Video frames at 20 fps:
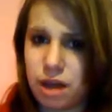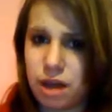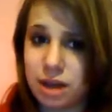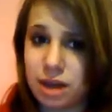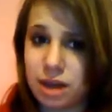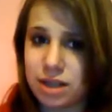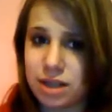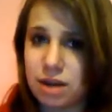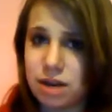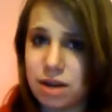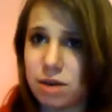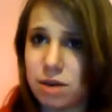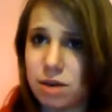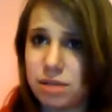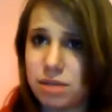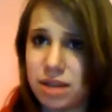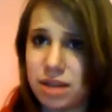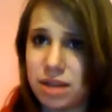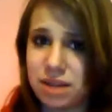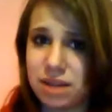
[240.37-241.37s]
because I know I
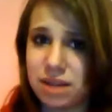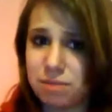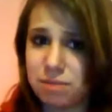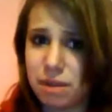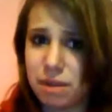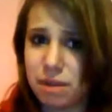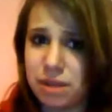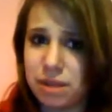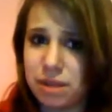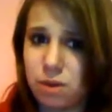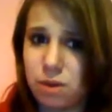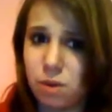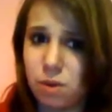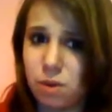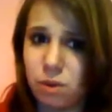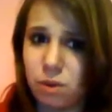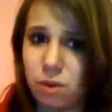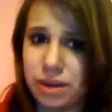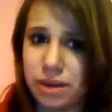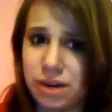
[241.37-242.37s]
spent like probably the
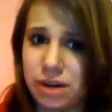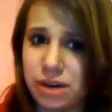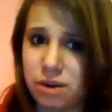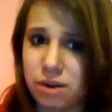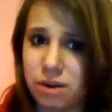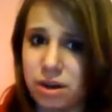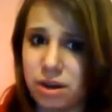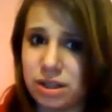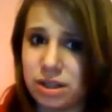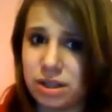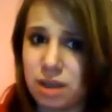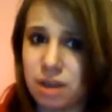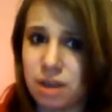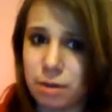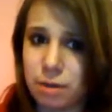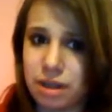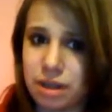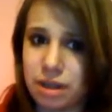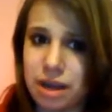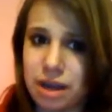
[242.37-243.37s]
whole kindergarten
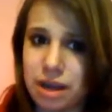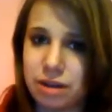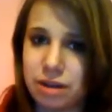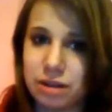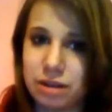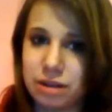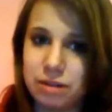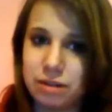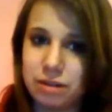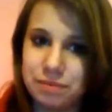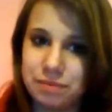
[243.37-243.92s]
summer there. So